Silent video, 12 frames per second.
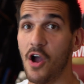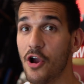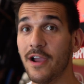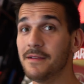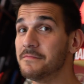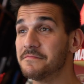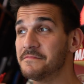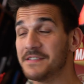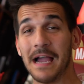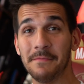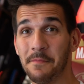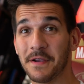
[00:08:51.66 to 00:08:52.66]
All right,
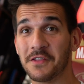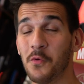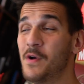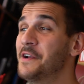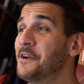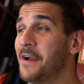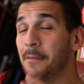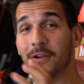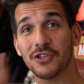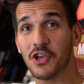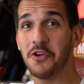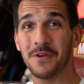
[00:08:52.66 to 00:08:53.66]
time to pick the winner. I'm
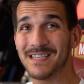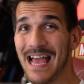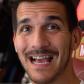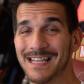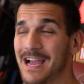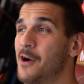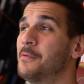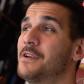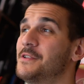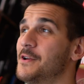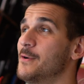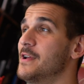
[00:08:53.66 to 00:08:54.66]
gonna show you exactly how I'm
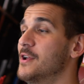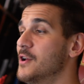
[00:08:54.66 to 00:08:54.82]
gonna do it.